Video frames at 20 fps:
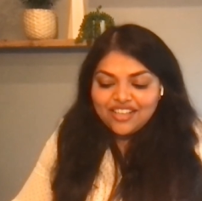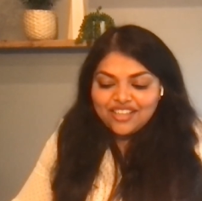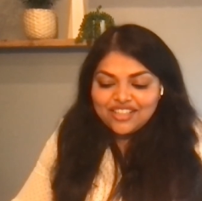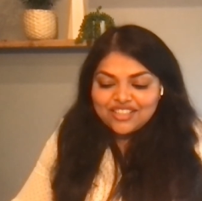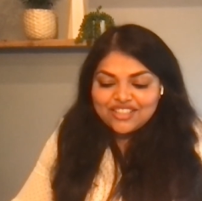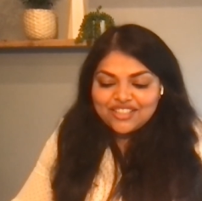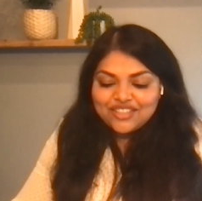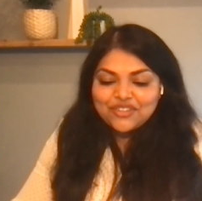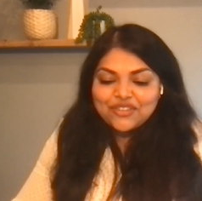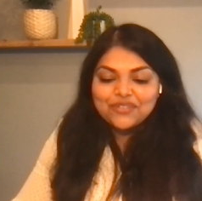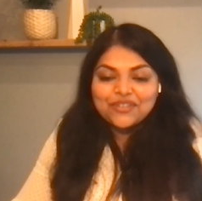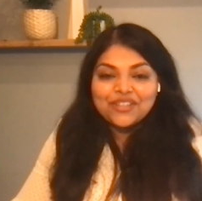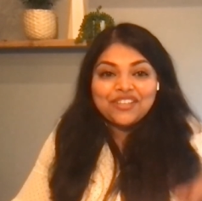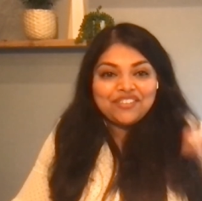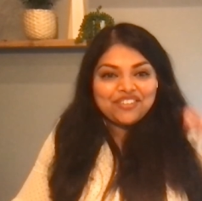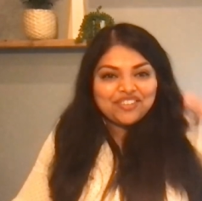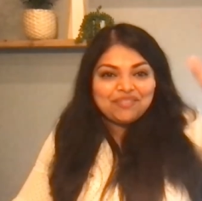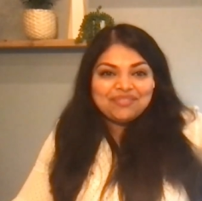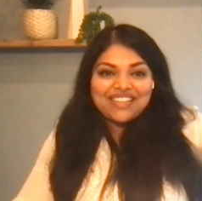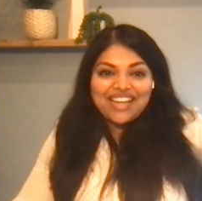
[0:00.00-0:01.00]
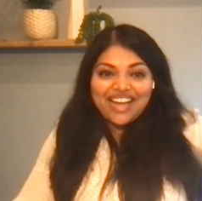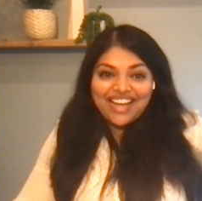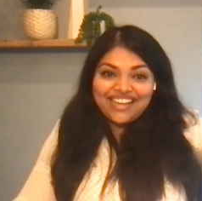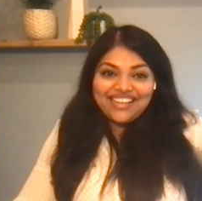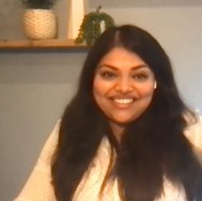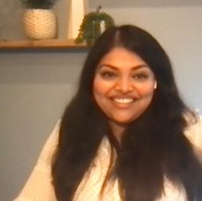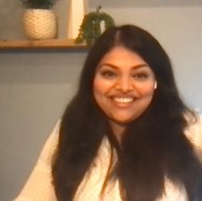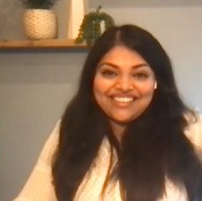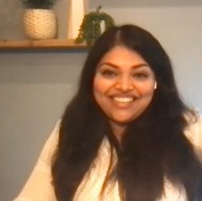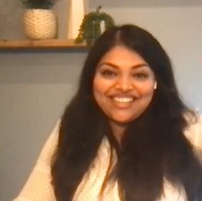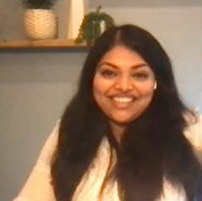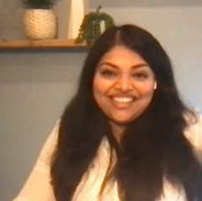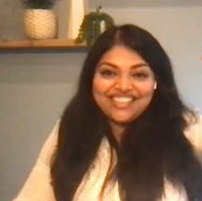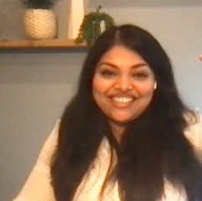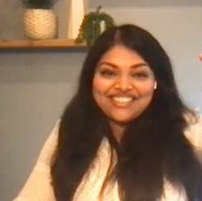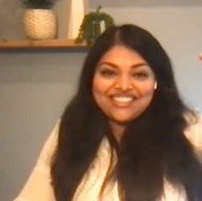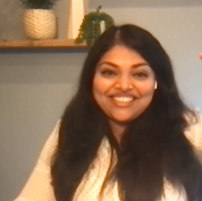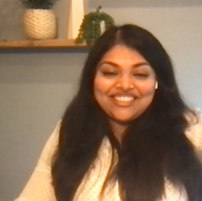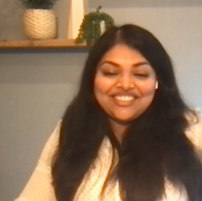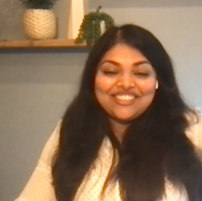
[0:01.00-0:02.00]
So going from that
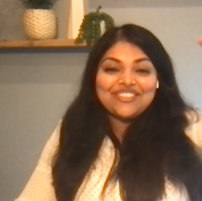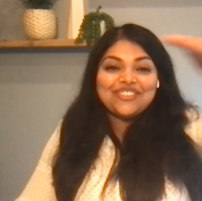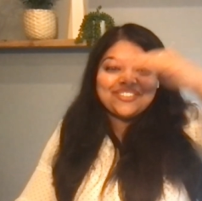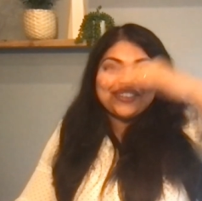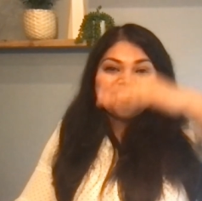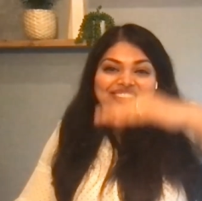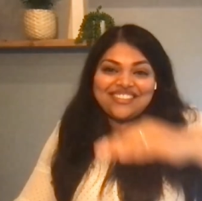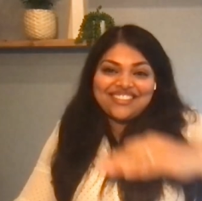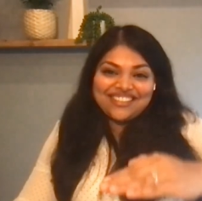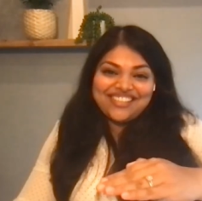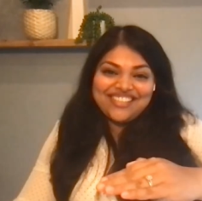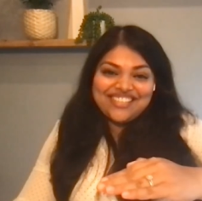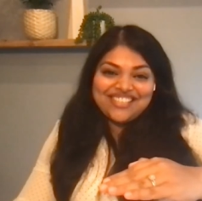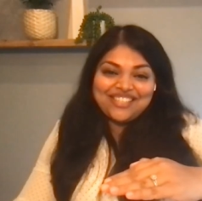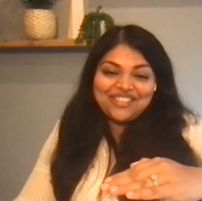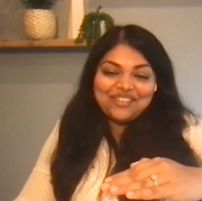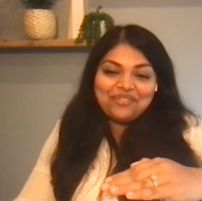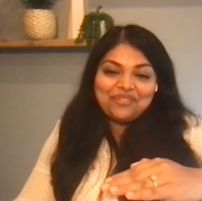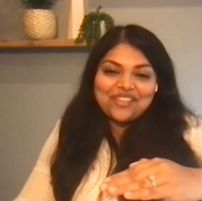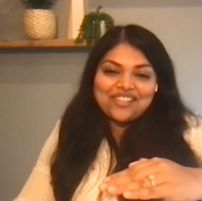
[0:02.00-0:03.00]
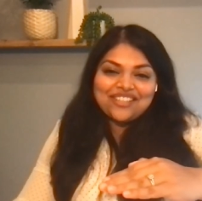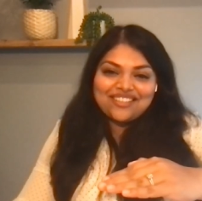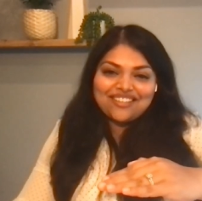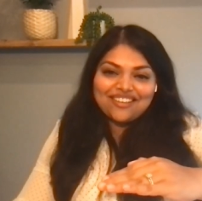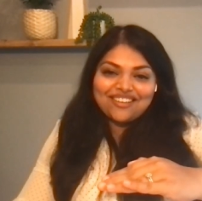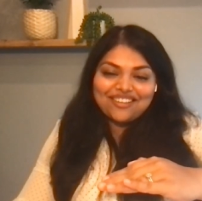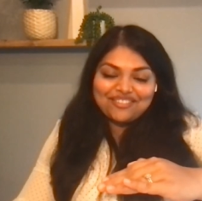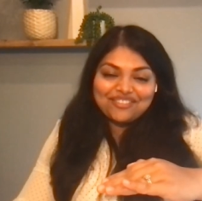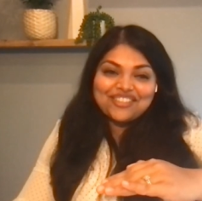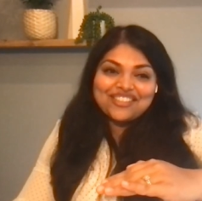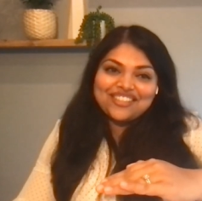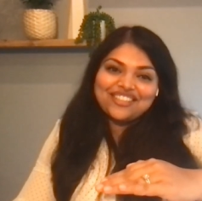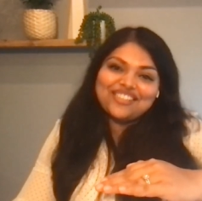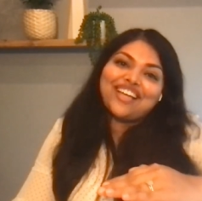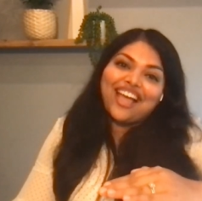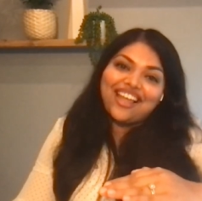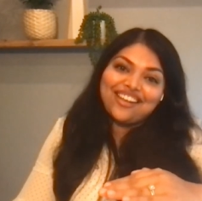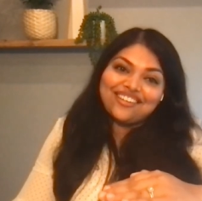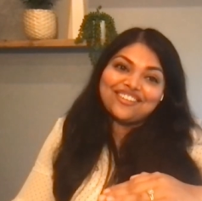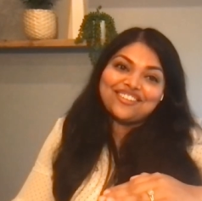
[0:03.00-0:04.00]
to this was a
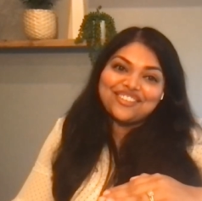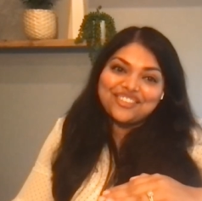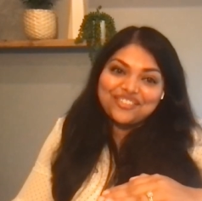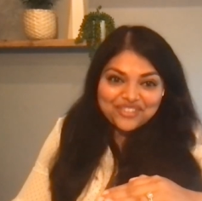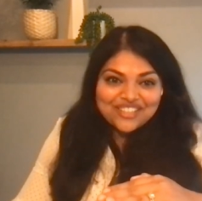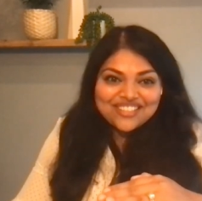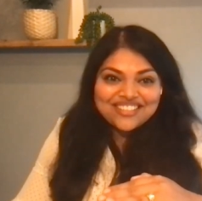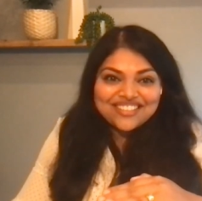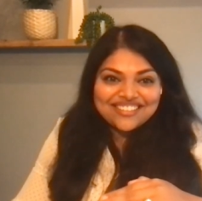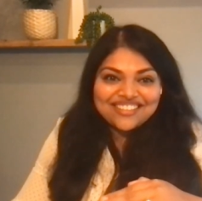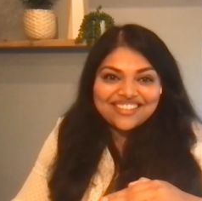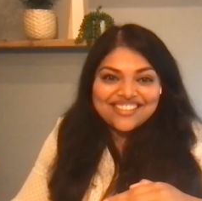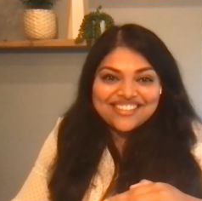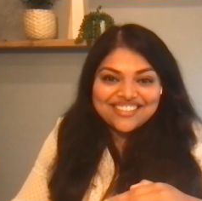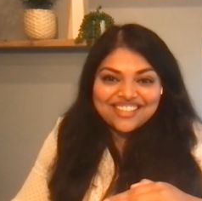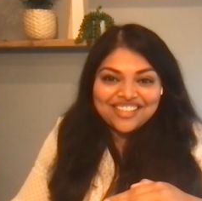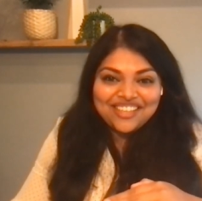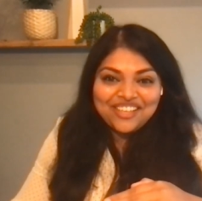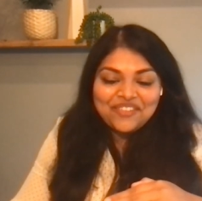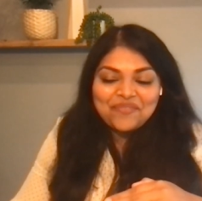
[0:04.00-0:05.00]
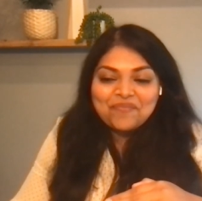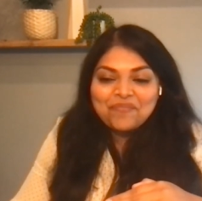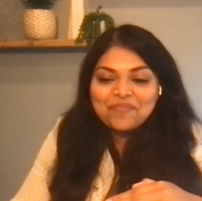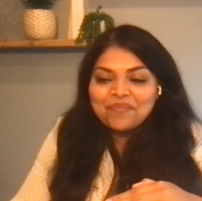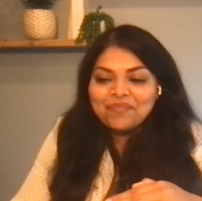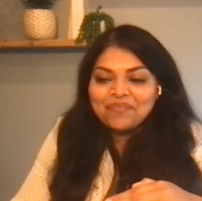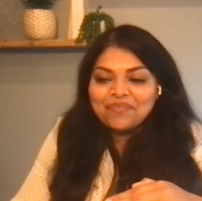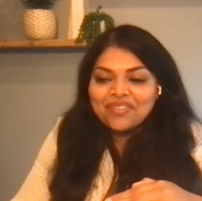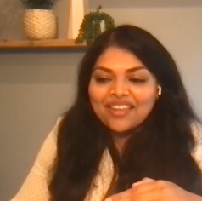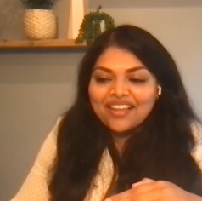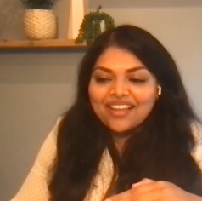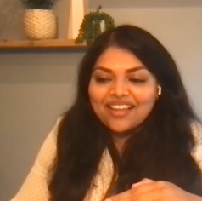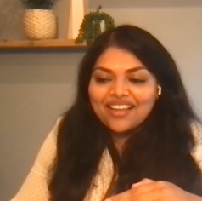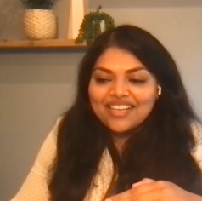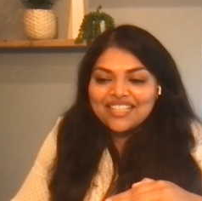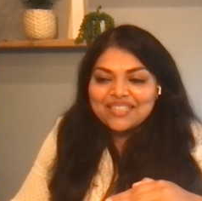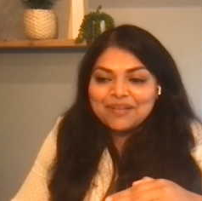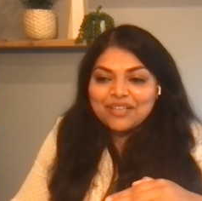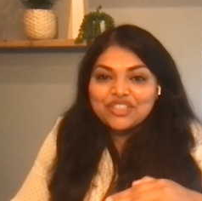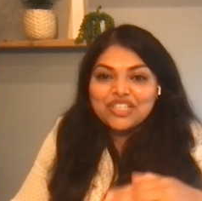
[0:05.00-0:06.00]
challenge. It wasn't easy,
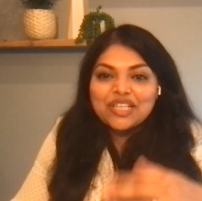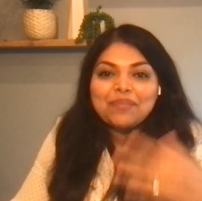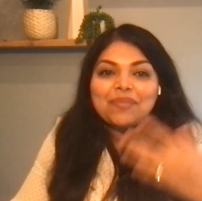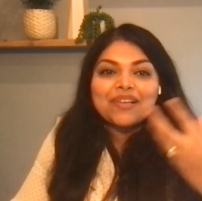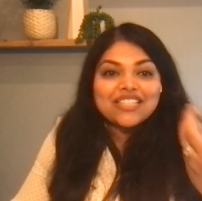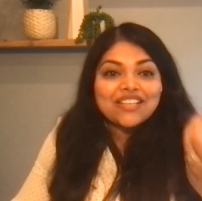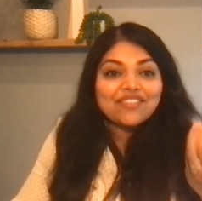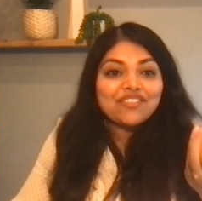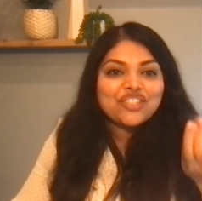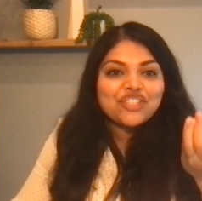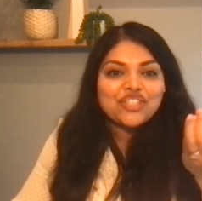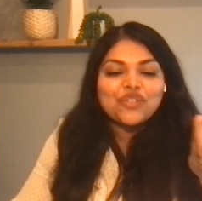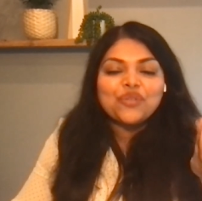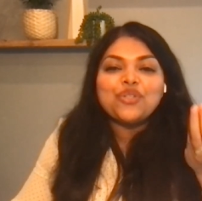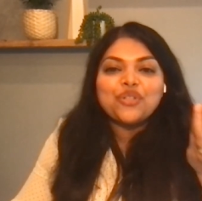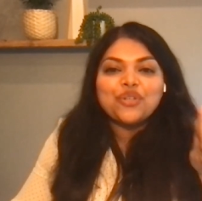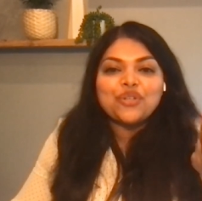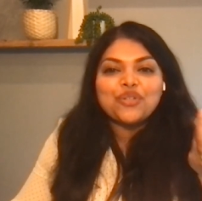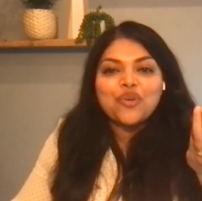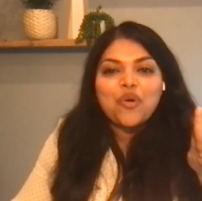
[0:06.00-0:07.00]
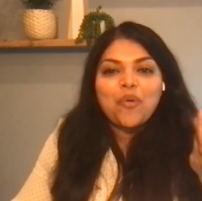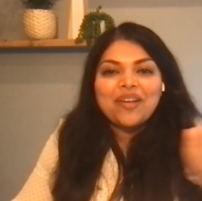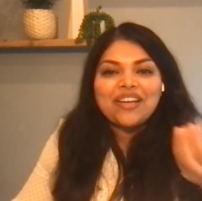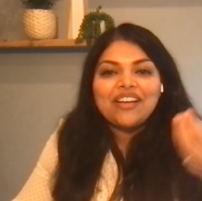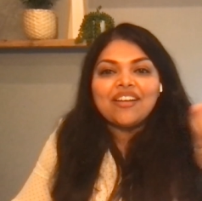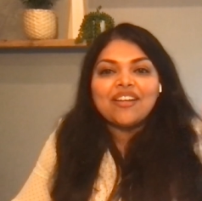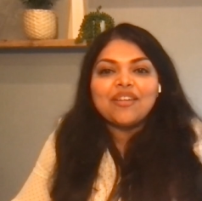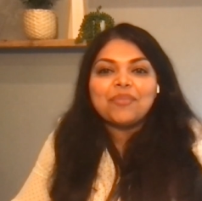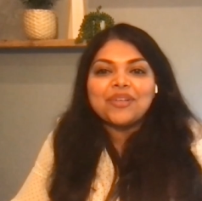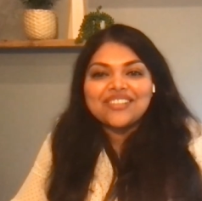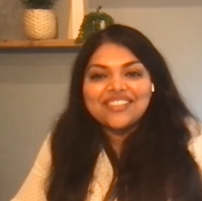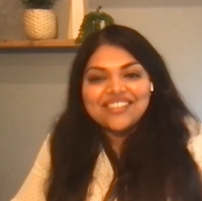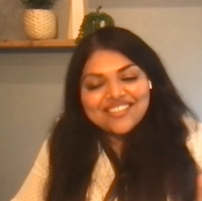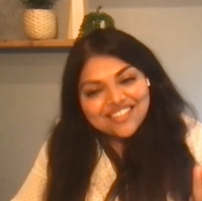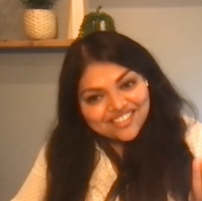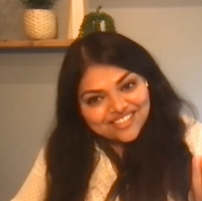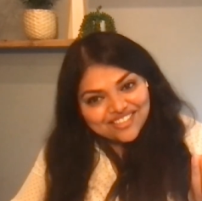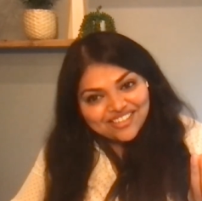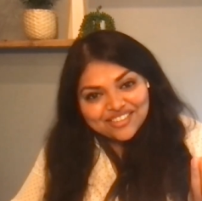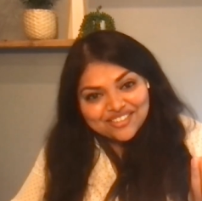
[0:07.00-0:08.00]
especially because I was used to so many liberties
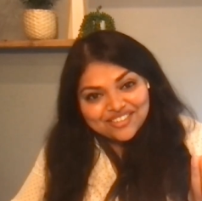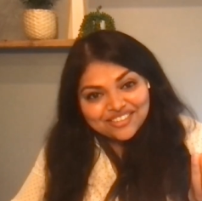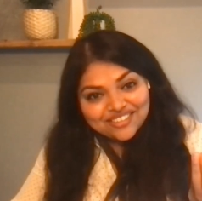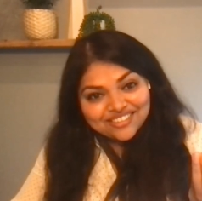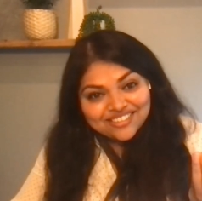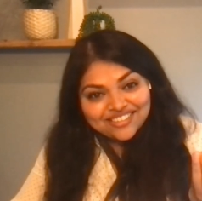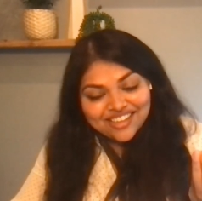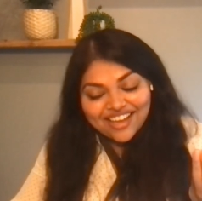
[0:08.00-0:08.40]
as a resident.